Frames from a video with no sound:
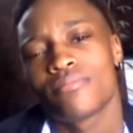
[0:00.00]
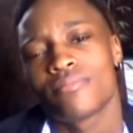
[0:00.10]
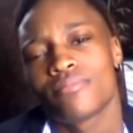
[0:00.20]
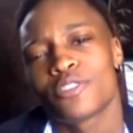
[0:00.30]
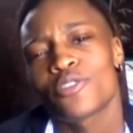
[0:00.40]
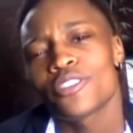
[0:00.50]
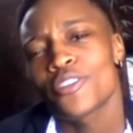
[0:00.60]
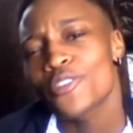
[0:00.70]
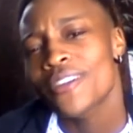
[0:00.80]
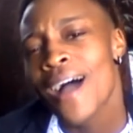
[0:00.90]
so this
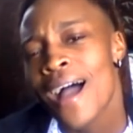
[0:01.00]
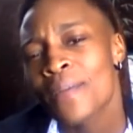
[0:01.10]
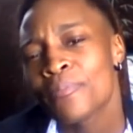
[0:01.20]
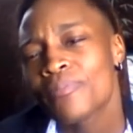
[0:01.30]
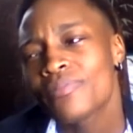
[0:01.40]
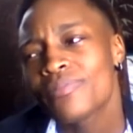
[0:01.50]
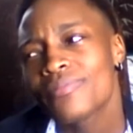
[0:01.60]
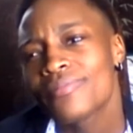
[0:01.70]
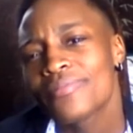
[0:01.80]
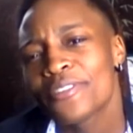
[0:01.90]
whole time
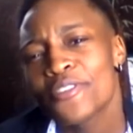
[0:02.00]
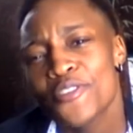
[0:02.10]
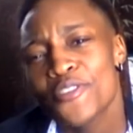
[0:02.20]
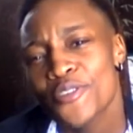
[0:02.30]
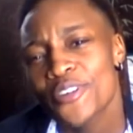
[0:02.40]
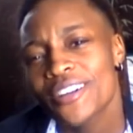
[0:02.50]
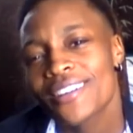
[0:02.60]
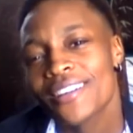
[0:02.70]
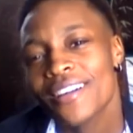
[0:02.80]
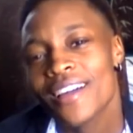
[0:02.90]
you knew
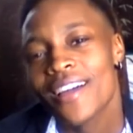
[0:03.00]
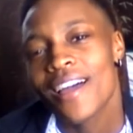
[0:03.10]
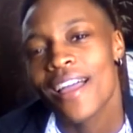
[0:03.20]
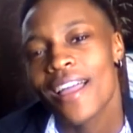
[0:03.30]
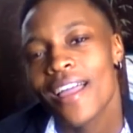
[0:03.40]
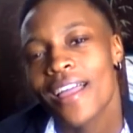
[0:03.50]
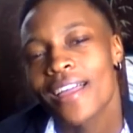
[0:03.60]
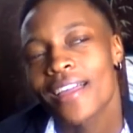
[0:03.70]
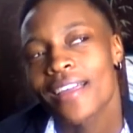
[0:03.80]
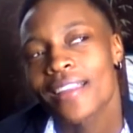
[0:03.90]

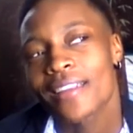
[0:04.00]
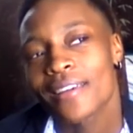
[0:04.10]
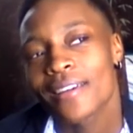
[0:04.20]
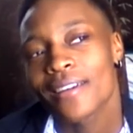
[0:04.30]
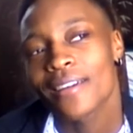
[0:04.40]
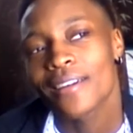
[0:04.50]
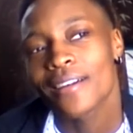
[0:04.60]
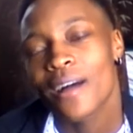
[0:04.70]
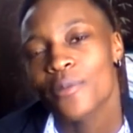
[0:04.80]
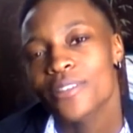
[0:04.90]
and
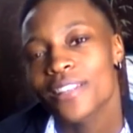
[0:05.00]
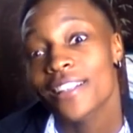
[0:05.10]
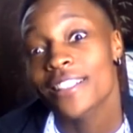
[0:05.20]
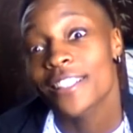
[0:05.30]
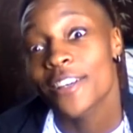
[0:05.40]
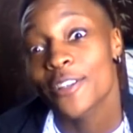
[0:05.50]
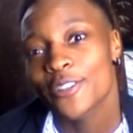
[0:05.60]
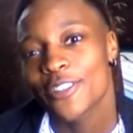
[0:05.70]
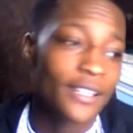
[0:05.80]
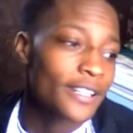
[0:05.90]
I was scared to tell you.
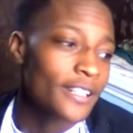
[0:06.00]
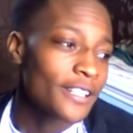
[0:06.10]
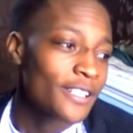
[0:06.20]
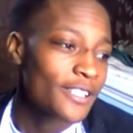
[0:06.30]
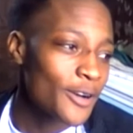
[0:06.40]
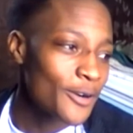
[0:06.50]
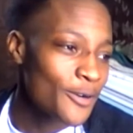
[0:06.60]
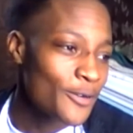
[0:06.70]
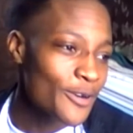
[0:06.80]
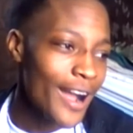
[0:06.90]

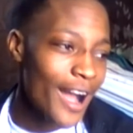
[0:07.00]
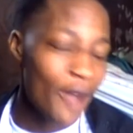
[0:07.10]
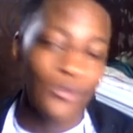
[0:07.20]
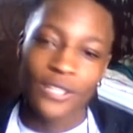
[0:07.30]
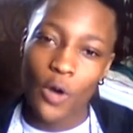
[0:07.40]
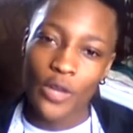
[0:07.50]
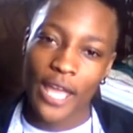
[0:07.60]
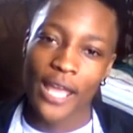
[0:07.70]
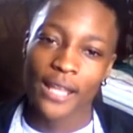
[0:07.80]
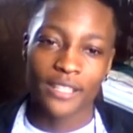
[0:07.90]
So I was like,
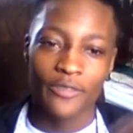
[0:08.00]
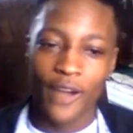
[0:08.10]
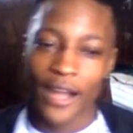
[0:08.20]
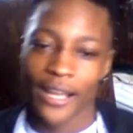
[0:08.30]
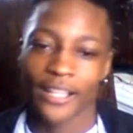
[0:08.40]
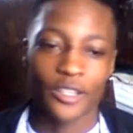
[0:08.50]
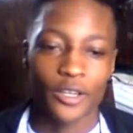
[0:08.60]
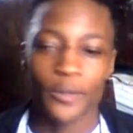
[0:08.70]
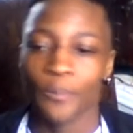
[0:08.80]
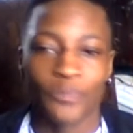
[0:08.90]
okay, that's fine.
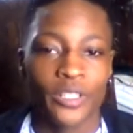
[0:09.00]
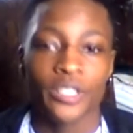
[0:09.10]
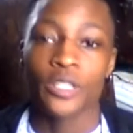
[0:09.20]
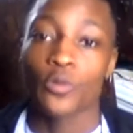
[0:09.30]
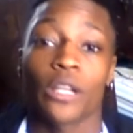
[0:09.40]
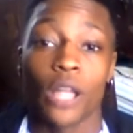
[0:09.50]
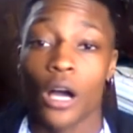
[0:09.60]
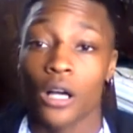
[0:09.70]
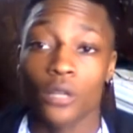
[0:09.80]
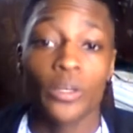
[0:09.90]
She went
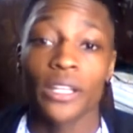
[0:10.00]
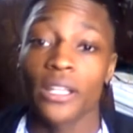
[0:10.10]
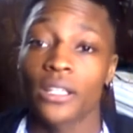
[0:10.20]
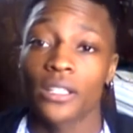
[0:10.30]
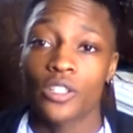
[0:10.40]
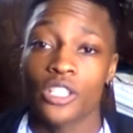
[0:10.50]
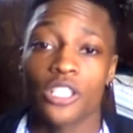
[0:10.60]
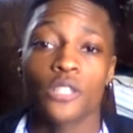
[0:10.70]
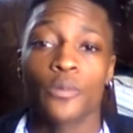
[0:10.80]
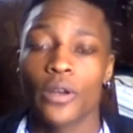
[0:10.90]
along with it.
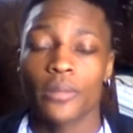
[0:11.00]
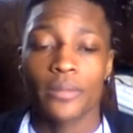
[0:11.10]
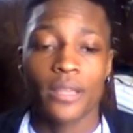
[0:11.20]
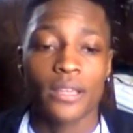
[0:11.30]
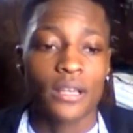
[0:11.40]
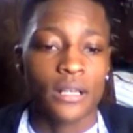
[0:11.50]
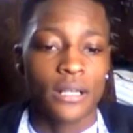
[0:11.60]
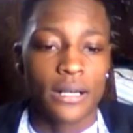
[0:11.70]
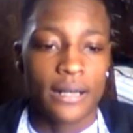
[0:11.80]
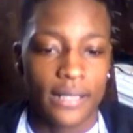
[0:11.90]
She supported me,
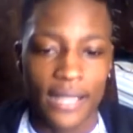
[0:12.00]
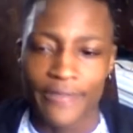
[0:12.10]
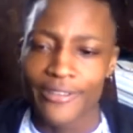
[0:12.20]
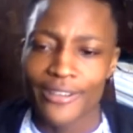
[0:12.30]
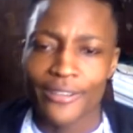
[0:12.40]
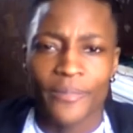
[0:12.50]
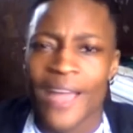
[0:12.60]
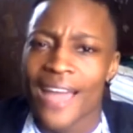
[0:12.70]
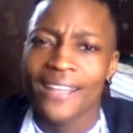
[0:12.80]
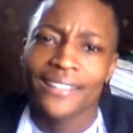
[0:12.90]
never
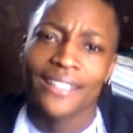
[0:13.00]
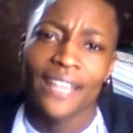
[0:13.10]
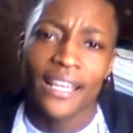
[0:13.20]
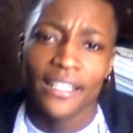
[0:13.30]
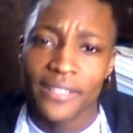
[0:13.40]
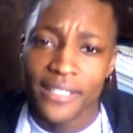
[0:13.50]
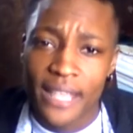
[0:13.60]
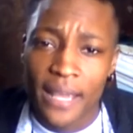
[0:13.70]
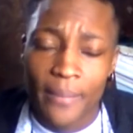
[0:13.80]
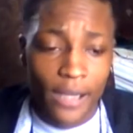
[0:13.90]
had anything negative to
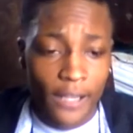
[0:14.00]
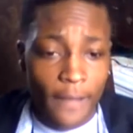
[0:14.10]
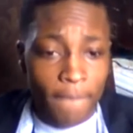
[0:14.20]
say about it.